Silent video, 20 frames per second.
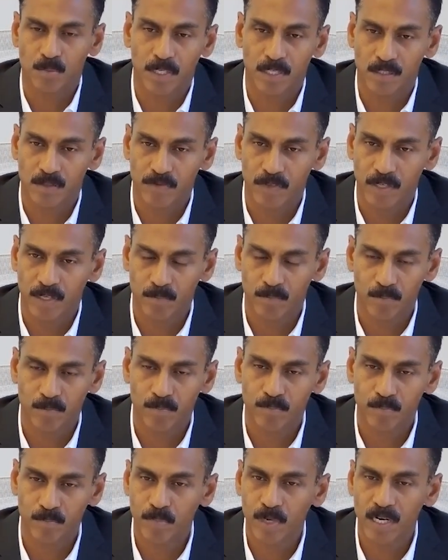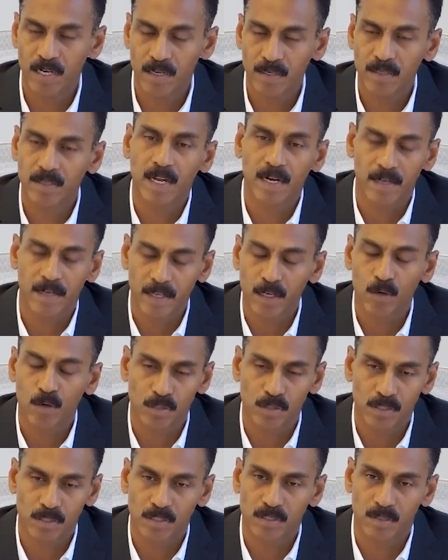because we build that
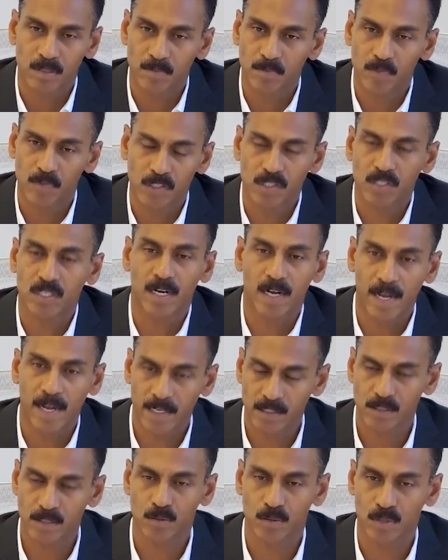ecosystem which connects